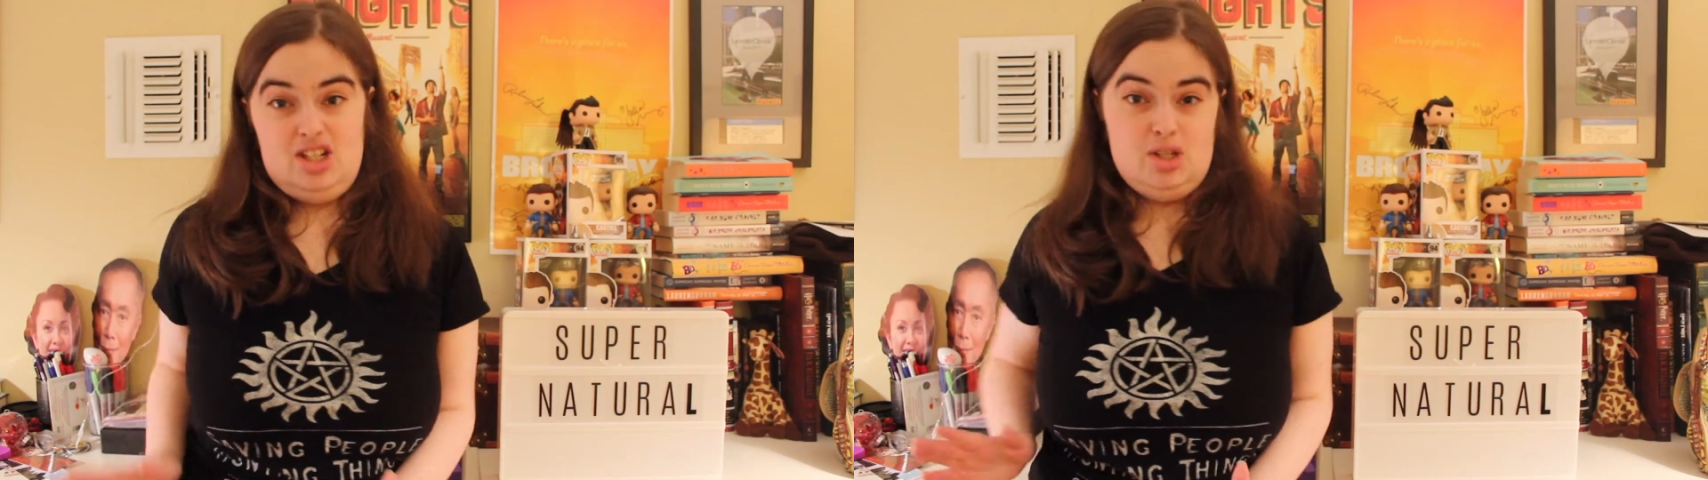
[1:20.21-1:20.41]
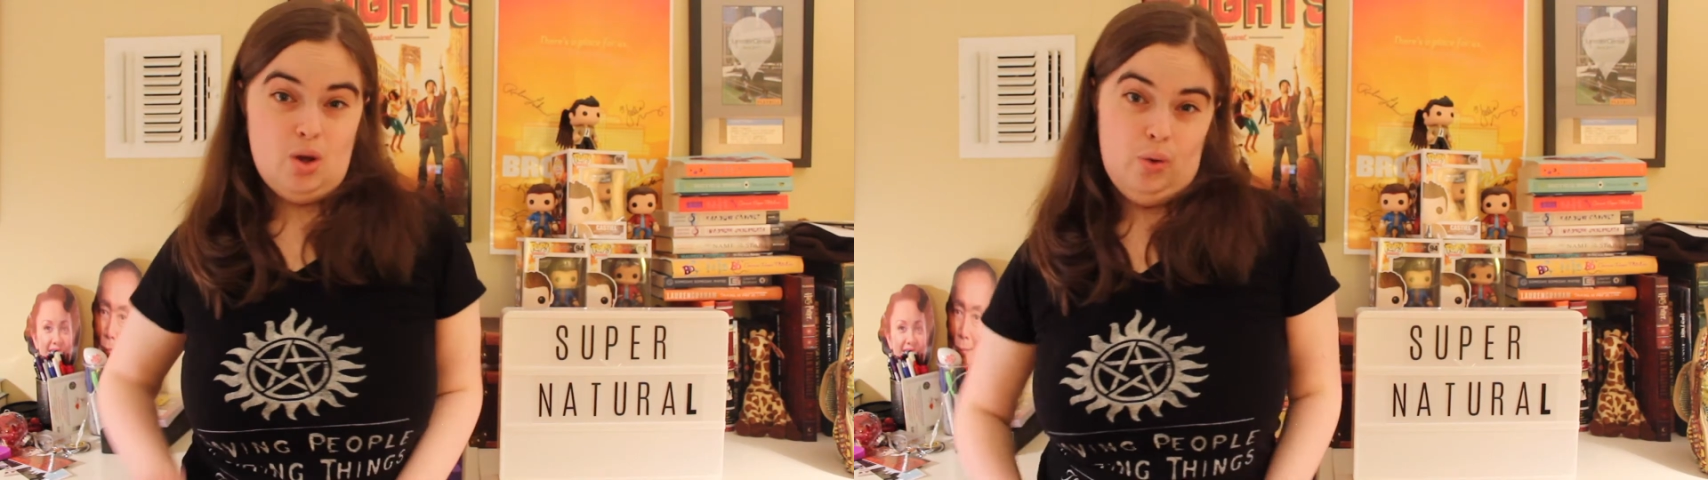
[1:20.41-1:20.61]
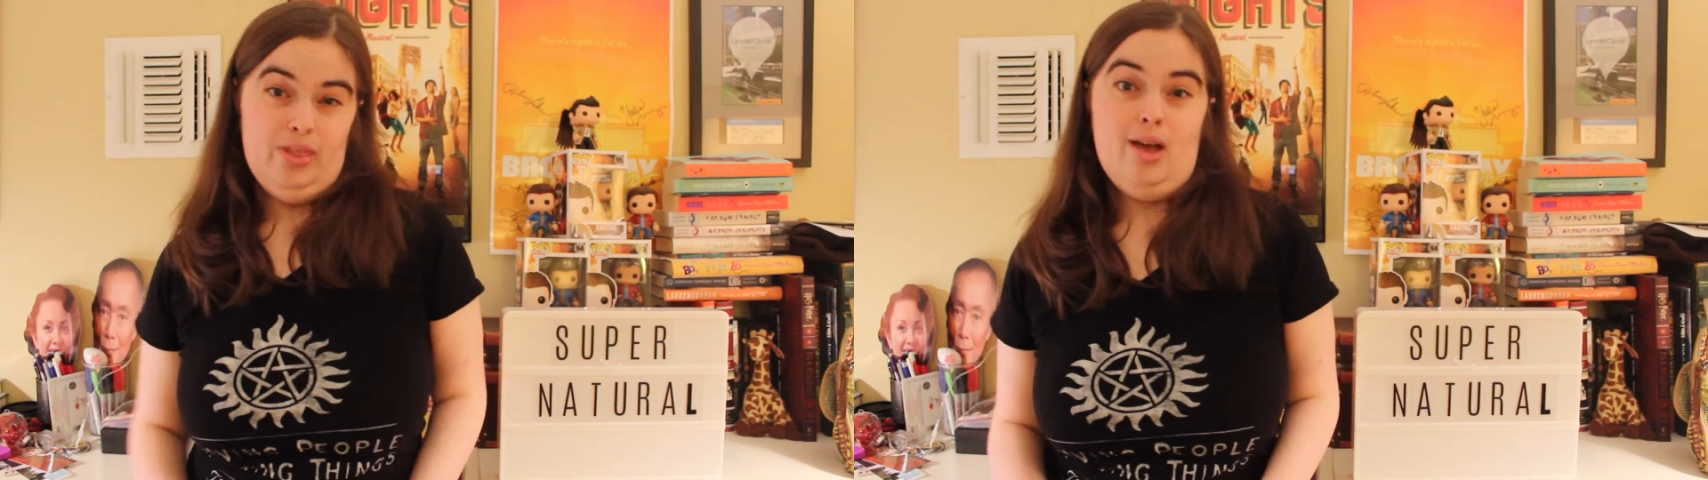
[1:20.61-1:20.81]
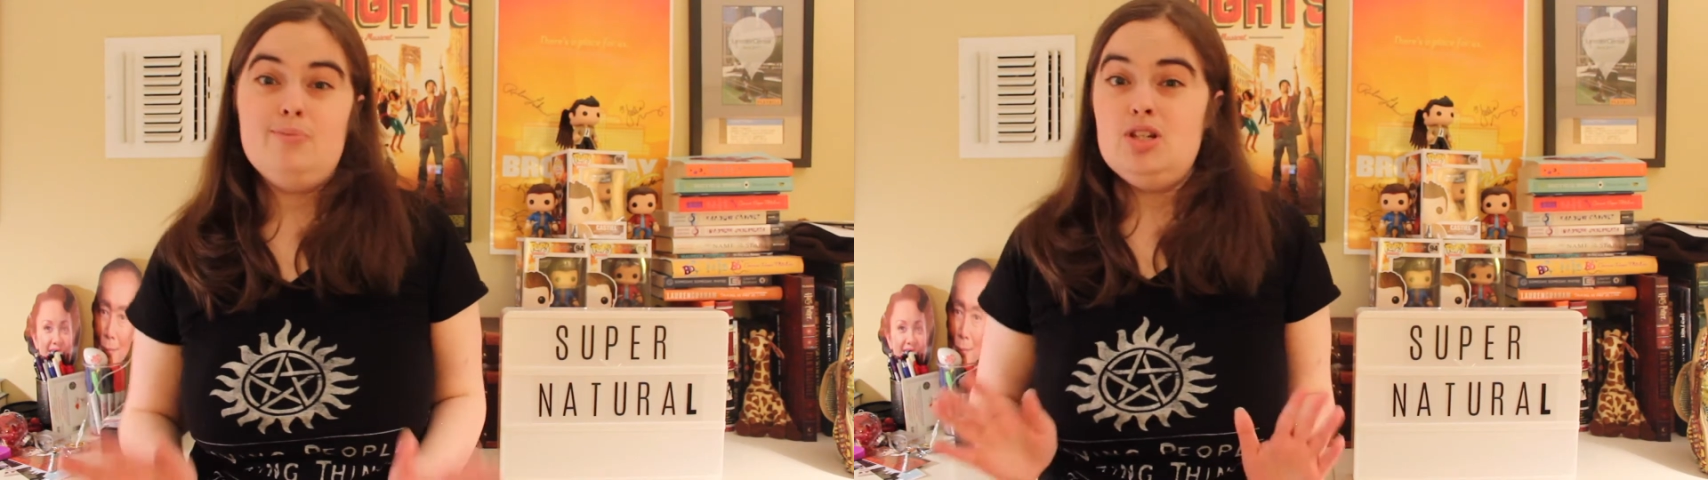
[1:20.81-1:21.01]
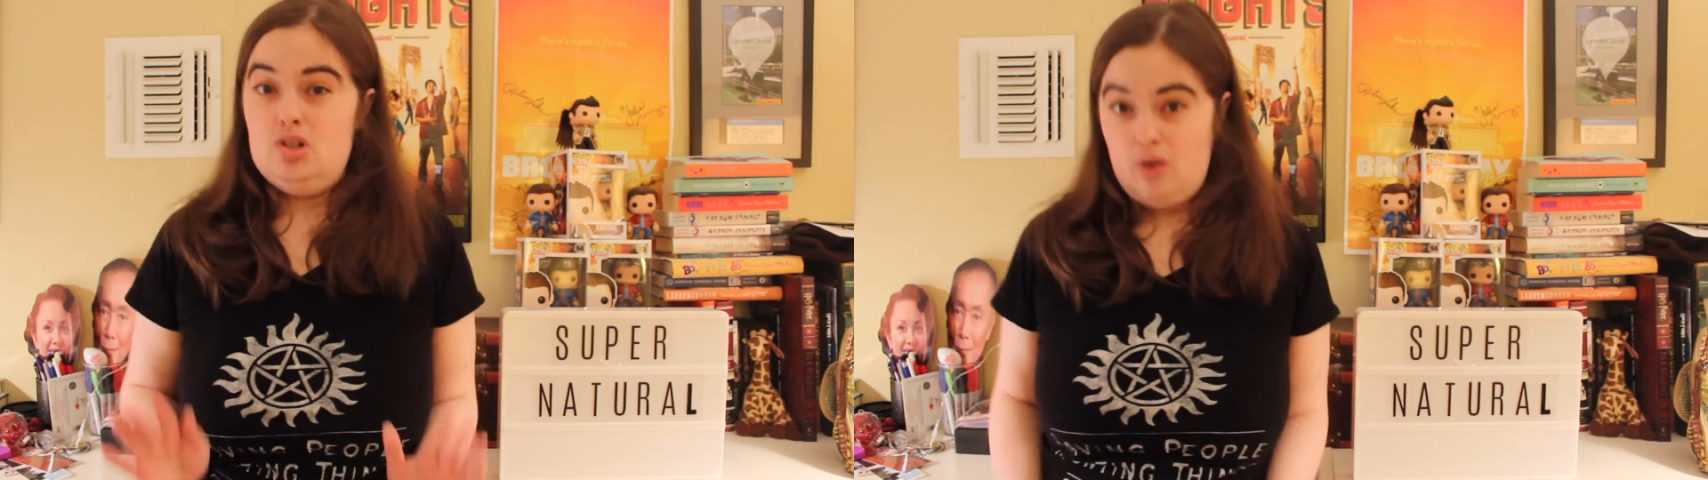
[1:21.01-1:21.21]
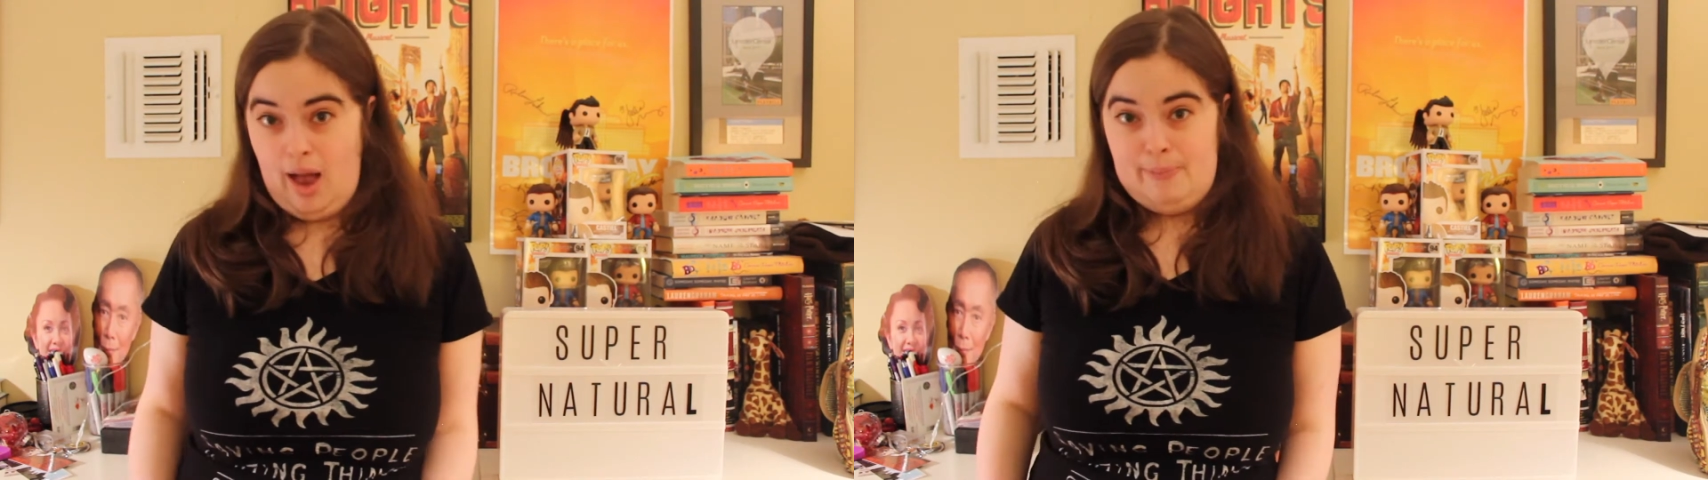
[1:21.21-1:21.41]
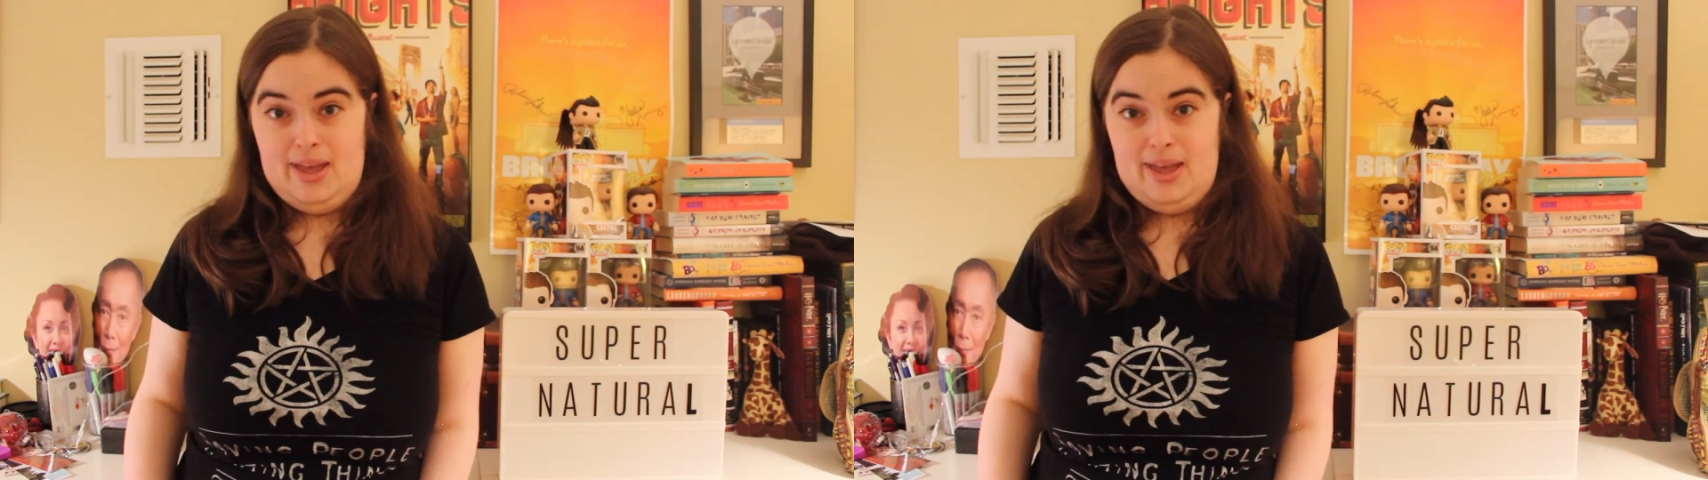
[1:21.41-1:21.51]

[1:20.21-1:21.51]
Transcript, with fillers: just told them to drop